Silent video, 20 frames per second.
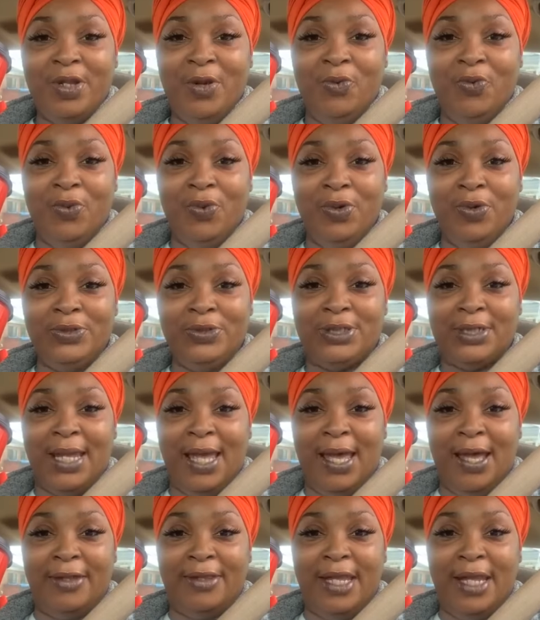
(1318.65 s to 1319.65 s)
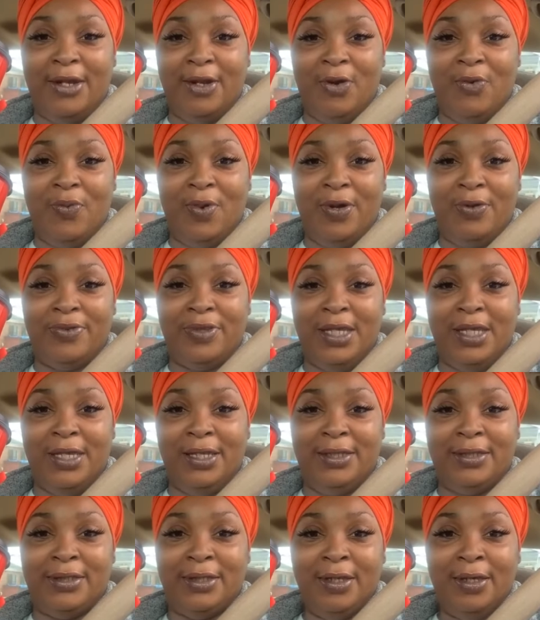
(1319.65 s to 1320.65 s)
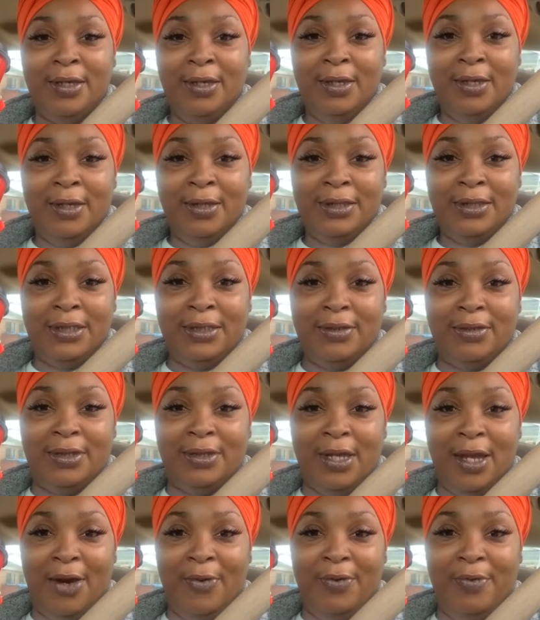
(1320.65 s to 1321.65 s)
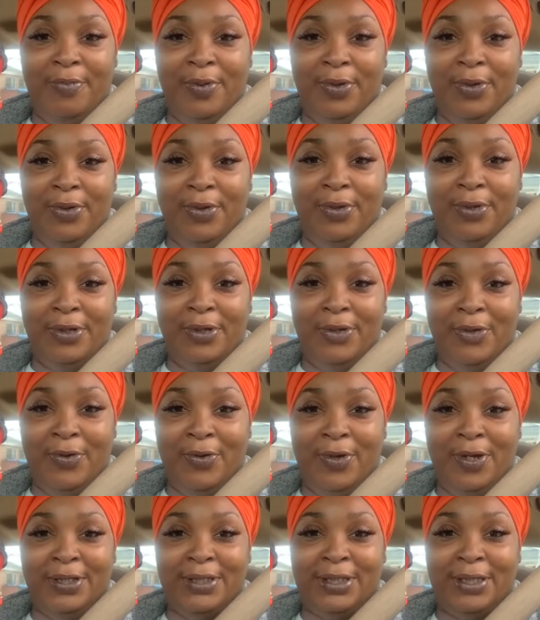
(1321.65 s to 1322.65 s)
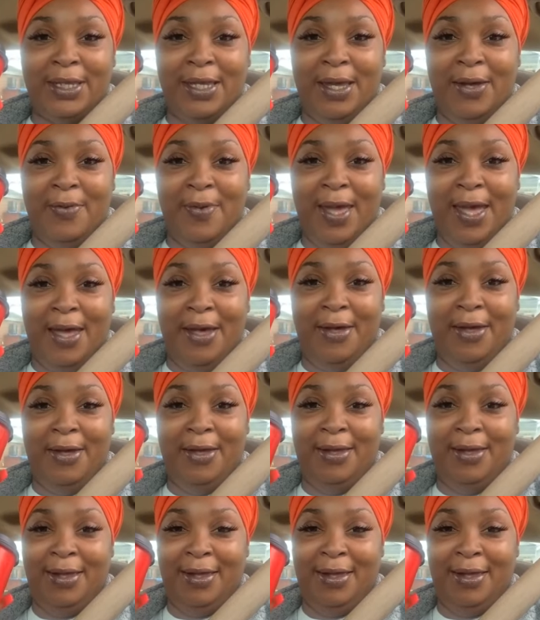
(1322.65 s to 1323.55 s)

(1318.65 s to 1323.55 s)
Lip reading: Woo, child. They don't want these tarring bull horns to come out.